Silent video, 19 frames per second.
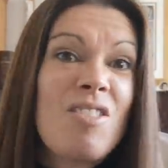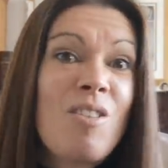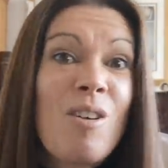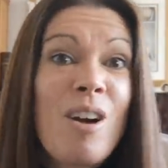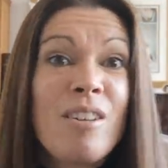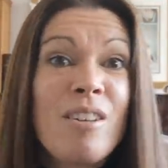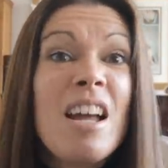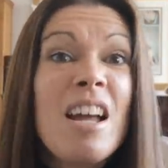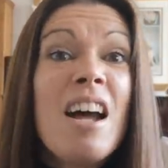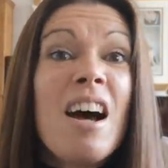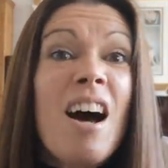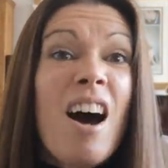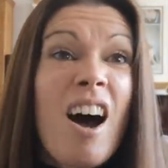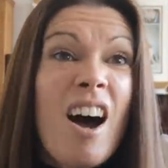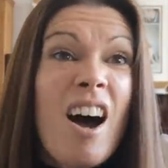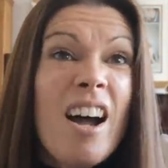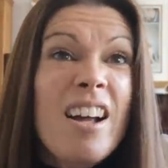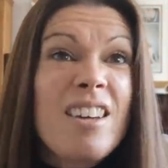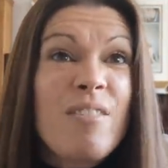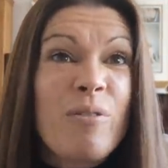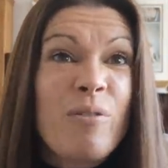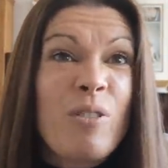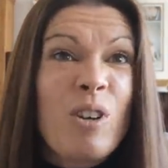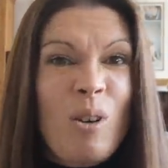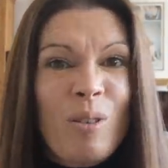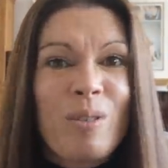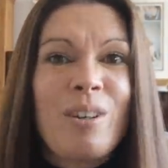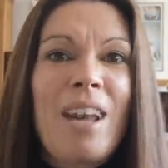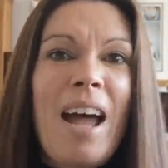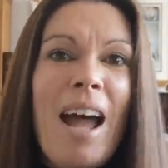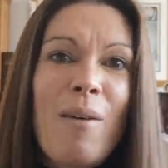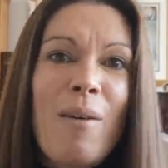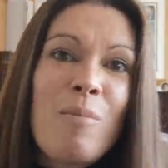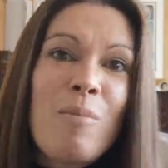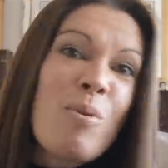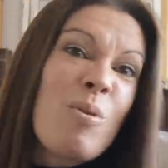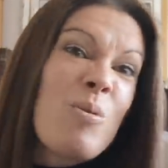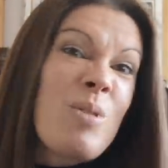I'd forgotten how
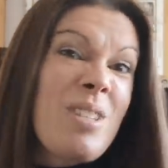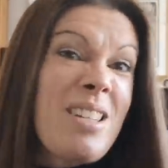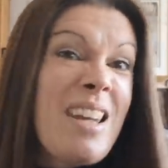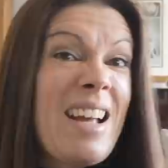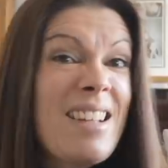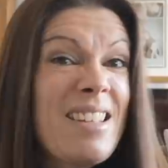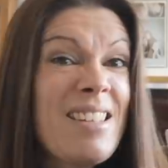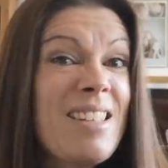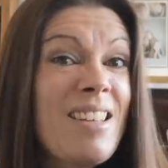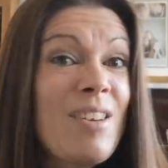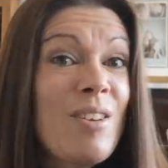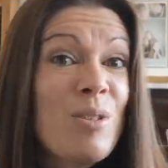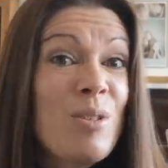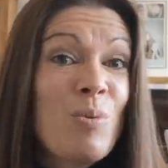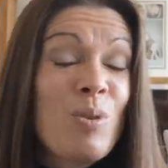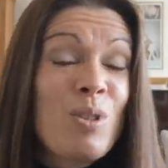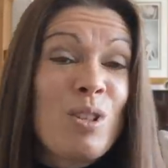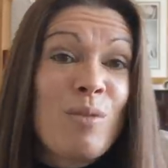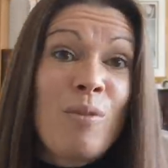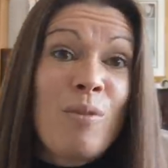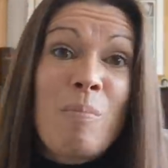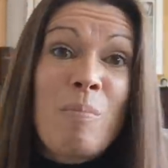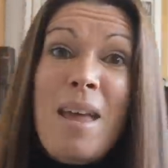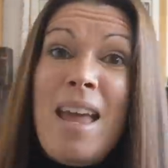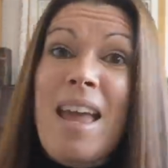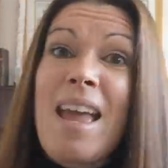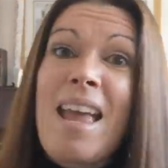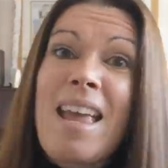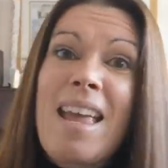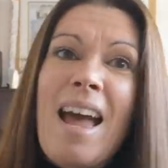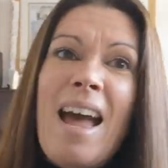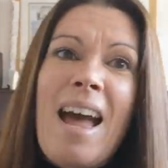important exercise was for me.